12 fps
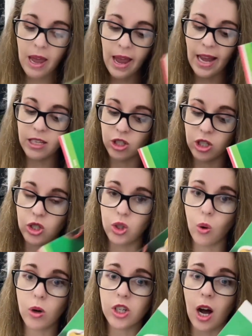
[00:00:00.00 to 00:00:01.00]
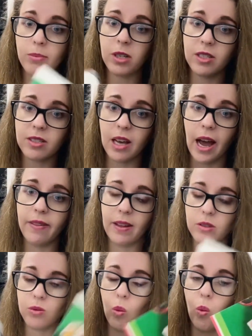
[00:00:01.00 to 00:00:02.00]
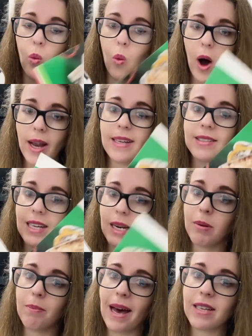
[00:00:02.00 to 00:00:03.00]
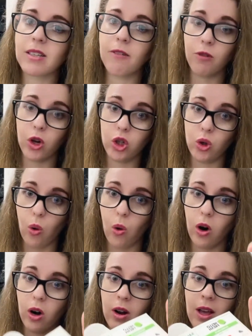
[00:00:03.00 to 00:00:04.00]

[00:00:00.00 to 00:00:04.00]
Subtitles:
It's just your job to decide that's what is gonna be best for your